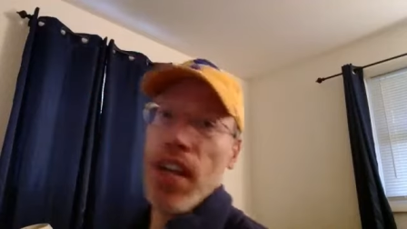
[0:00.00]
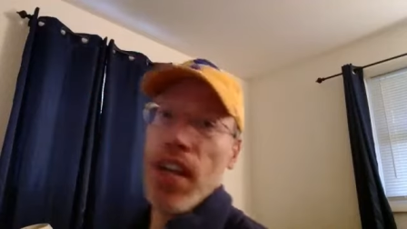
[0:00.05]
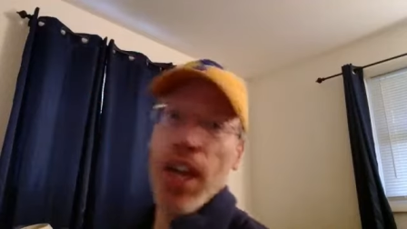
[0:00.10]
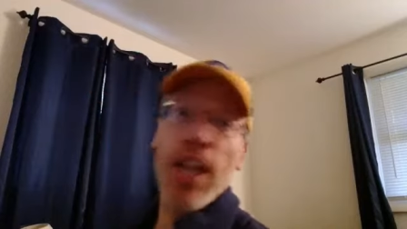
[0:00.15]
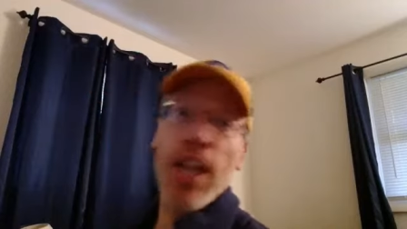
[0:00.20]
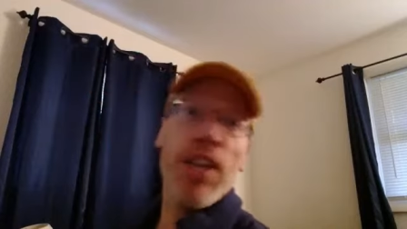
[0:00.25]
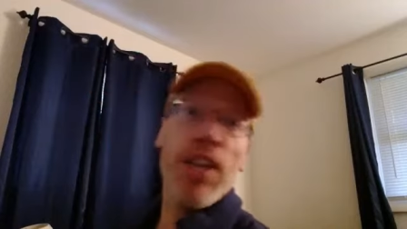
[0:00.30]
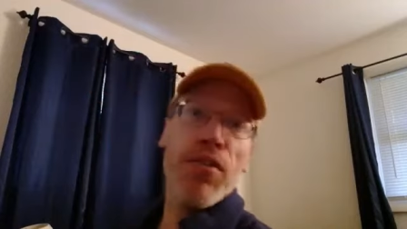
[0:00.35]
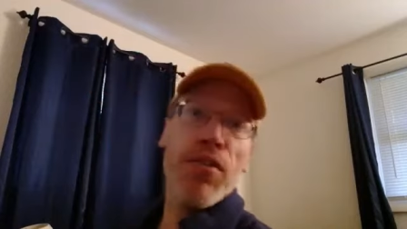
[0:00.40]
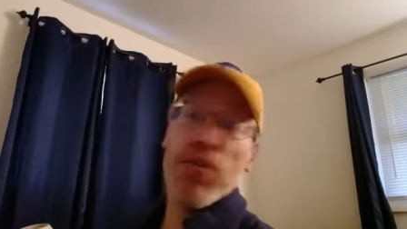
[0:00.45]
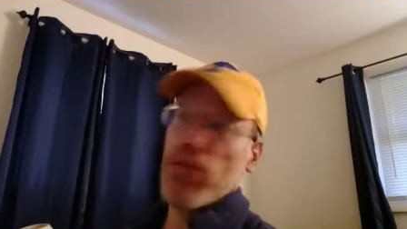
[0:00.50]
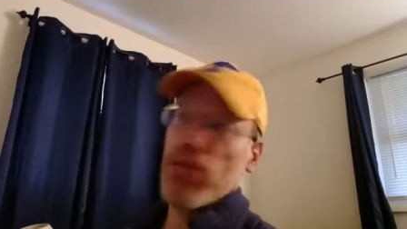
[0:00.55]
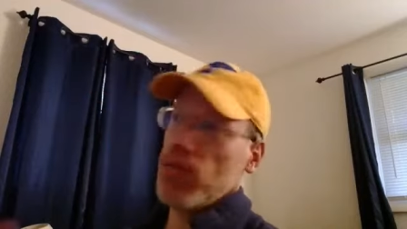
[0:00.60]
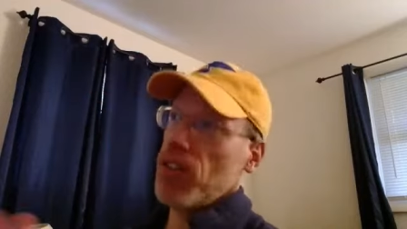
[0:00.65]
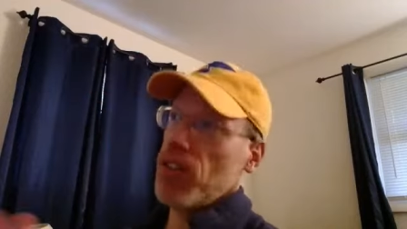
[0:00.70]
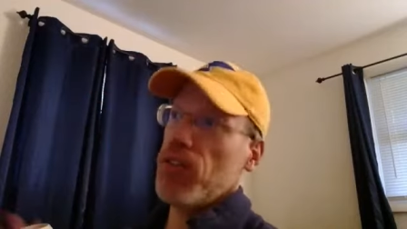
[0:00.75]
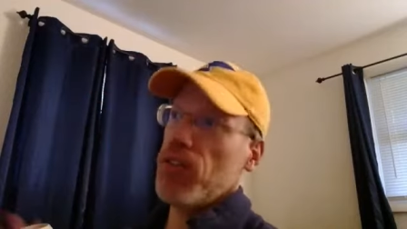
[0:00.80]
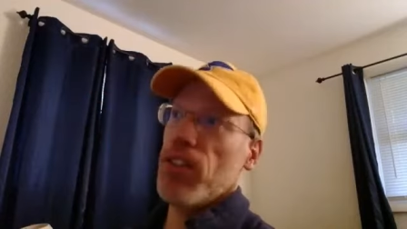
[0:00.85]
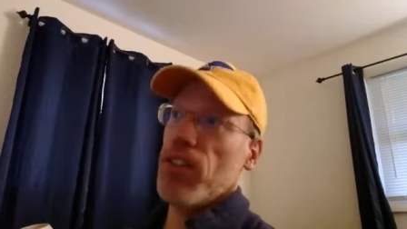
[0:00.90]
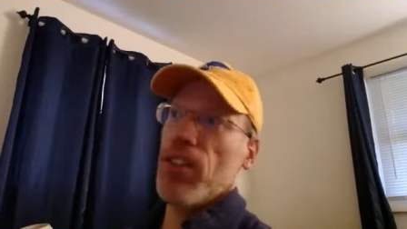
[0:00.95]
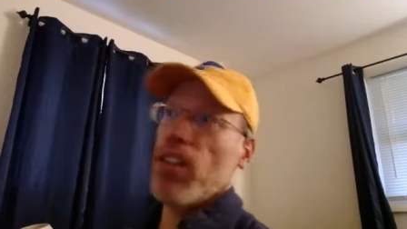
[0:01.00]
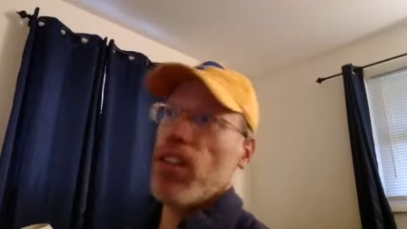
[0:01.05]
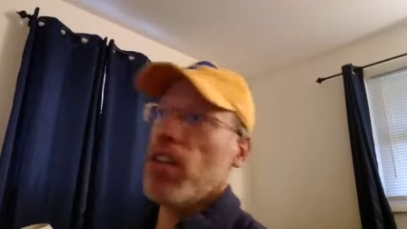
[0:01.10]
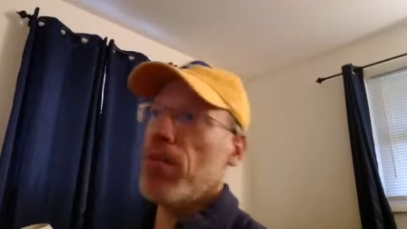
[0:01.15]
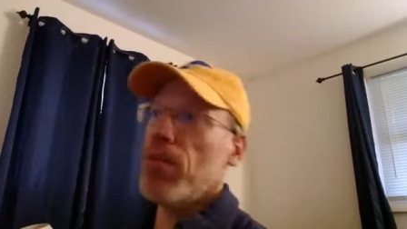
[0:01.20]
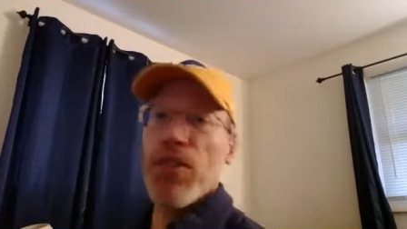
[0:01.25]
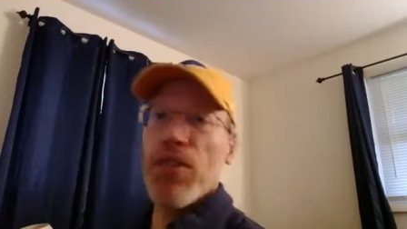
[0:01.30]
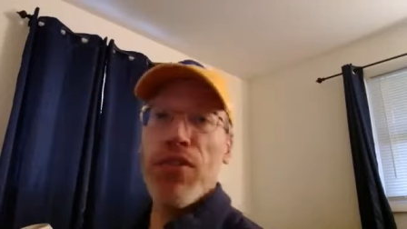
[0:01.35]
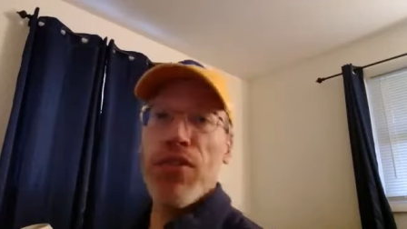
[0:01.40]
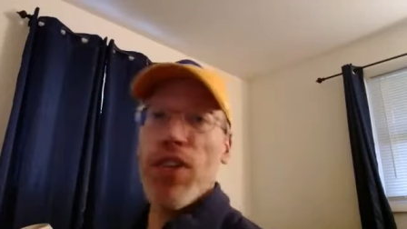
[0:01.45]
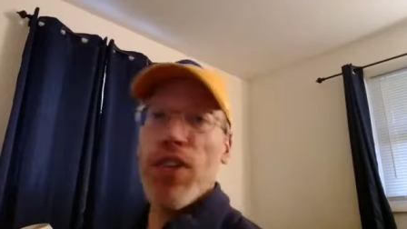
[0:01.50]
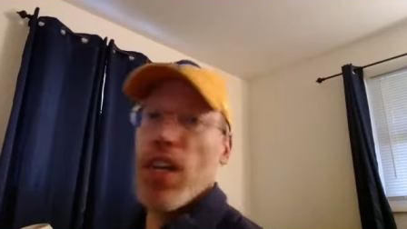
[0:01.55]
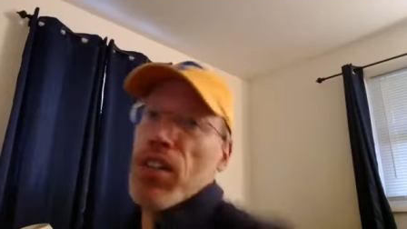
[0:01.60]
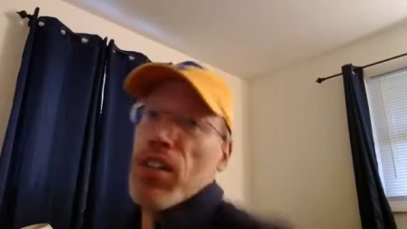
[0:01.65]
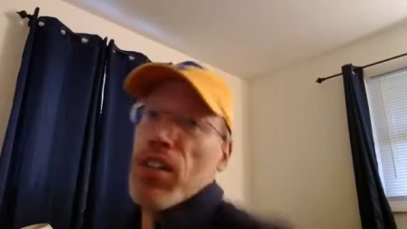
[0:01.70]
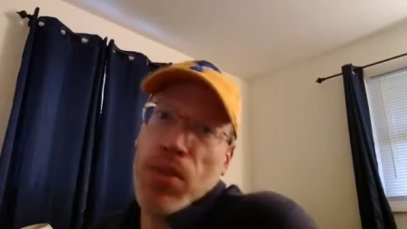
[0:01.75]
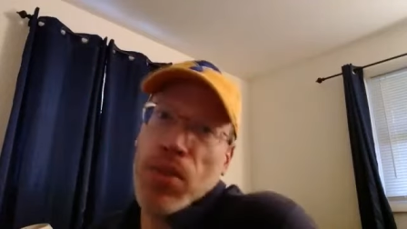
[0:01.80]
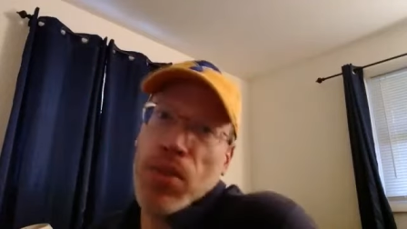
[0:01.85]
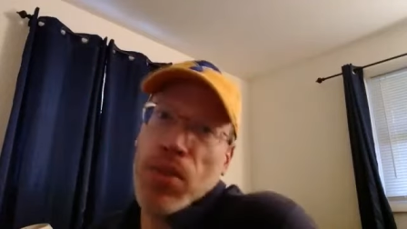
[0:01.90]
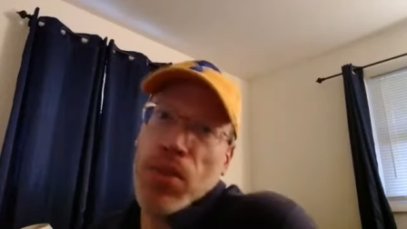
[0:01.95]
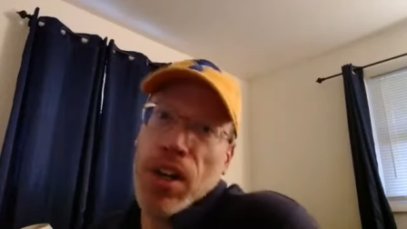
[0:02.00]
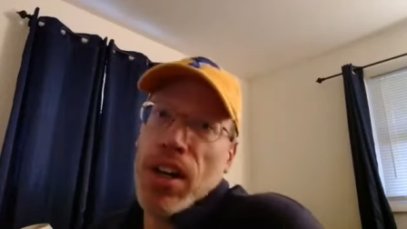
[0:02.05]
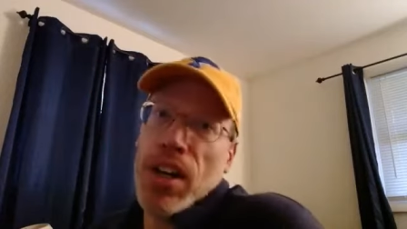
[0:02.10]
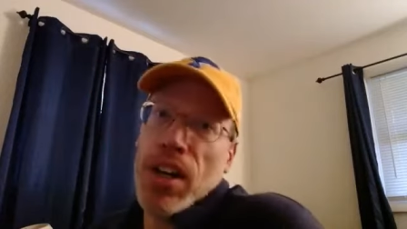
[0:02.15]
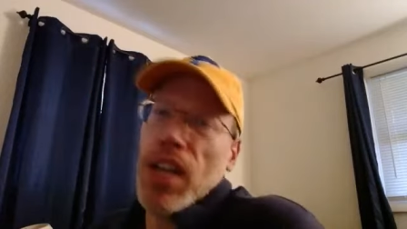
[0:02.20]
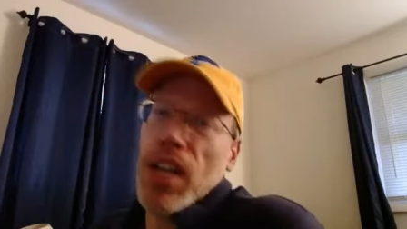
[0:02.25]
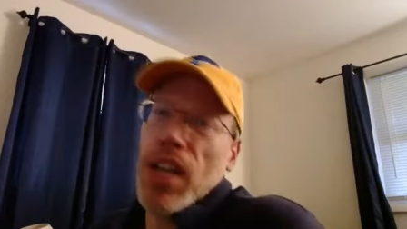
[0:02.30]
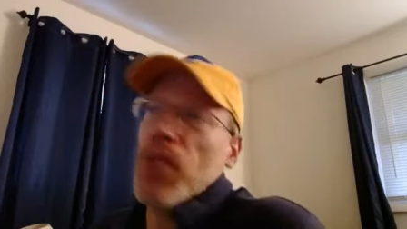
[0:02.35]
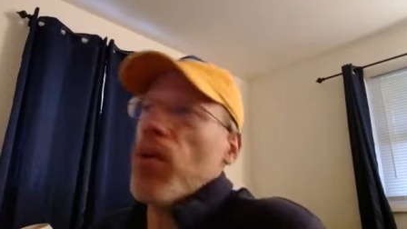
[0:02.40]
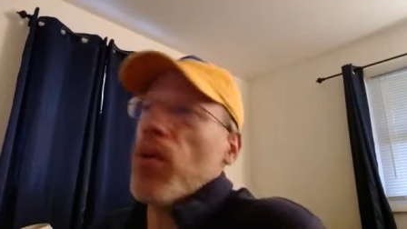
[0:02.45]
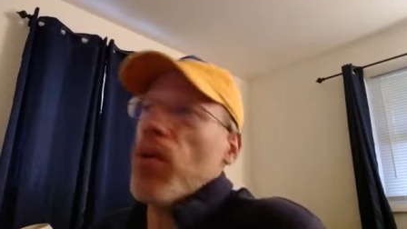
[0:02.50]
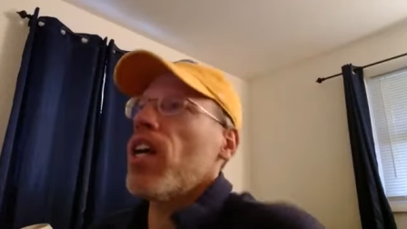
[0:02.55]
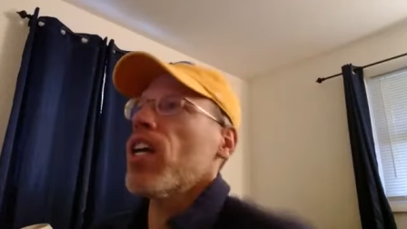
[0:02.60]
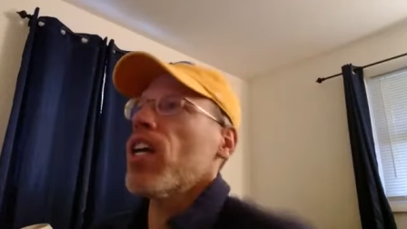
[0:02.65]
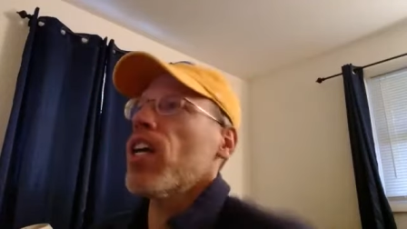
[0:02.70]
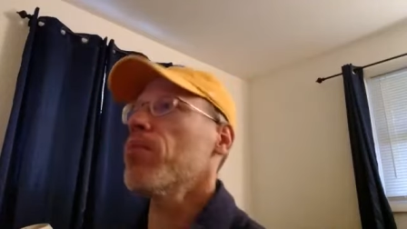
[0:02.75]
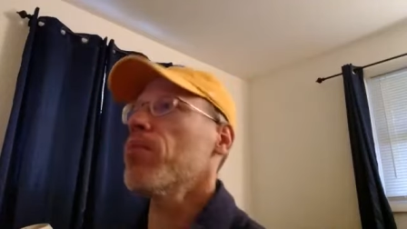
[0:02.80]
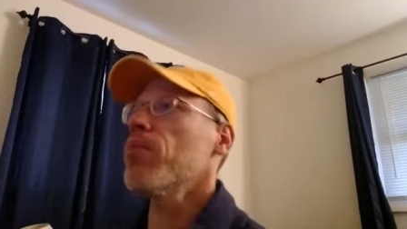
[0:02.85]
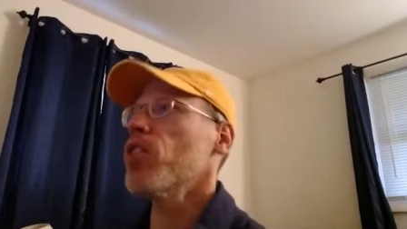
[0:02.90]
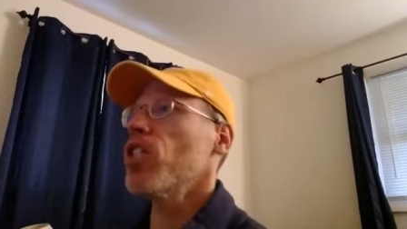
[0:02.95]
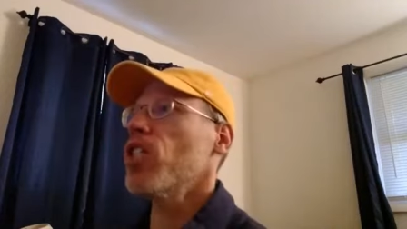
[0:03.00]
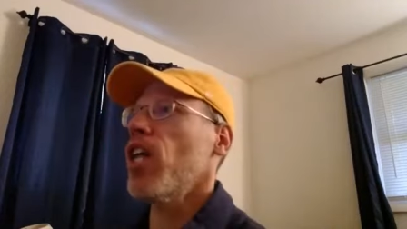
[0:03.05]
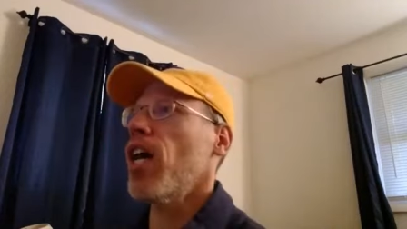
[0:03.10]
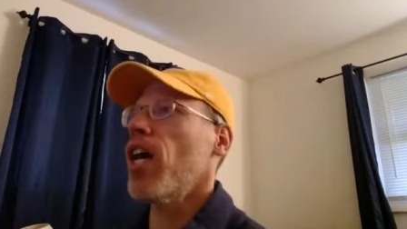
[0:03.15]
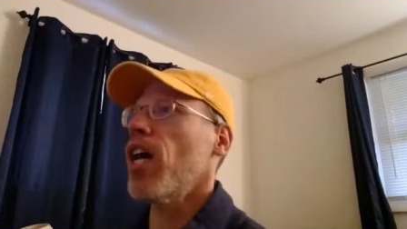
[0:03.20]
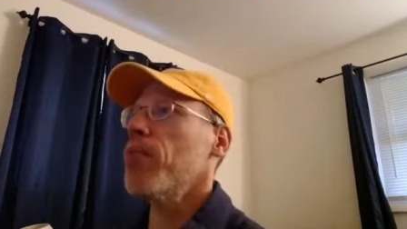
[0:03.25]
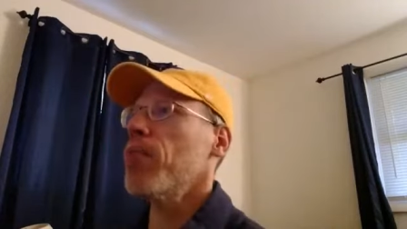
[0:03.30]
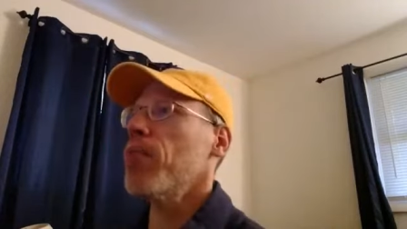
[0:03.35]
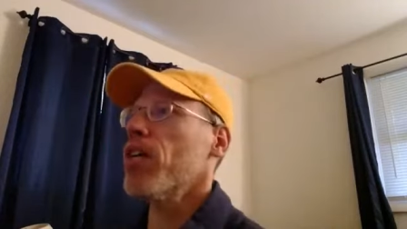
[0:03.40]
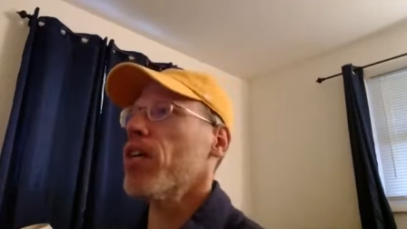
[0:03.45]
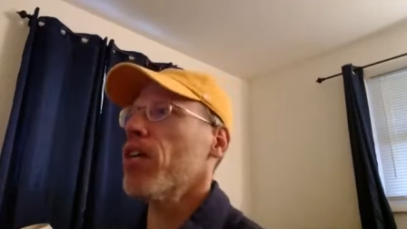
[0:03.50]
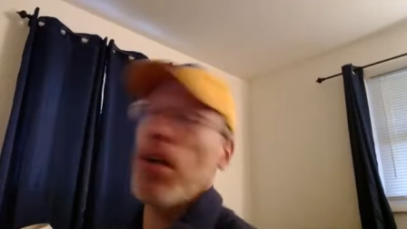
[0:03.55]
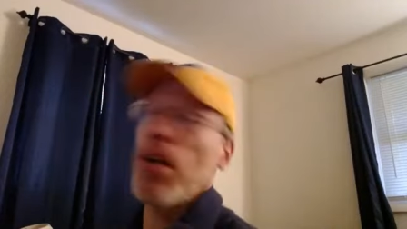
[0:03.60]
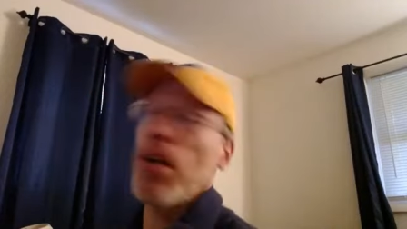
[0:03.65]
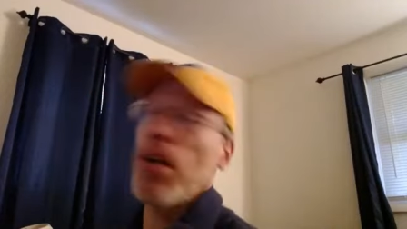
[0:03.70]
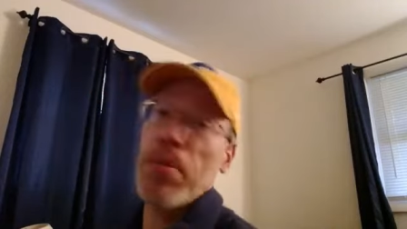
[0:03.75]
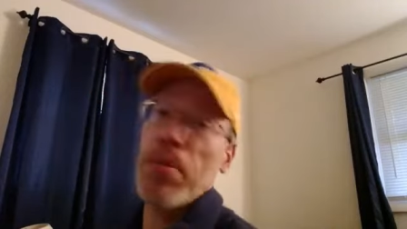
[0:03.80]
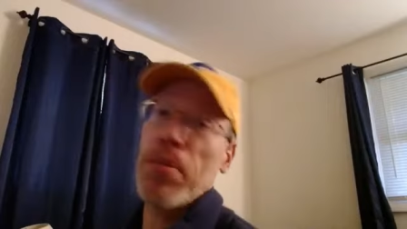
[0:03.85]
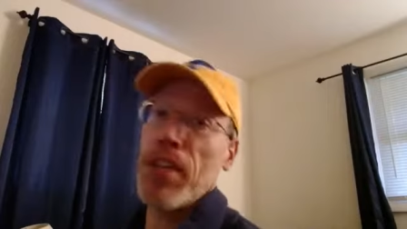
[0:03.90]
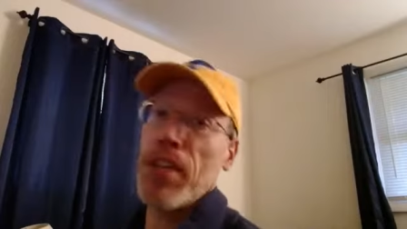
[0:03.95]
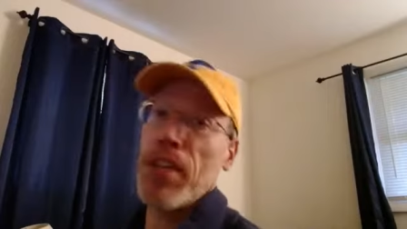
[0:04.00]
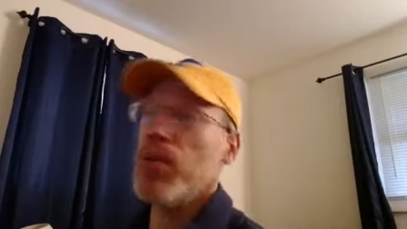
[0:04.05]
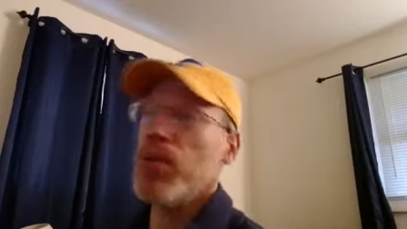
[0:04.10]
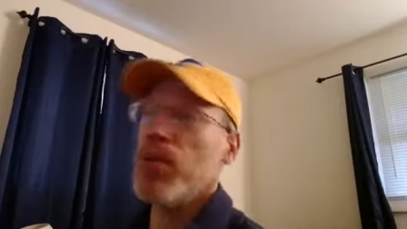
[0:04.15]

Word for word: if, if you see him on the free agent wire, hey, why not give him a shot, pick him up. That's what I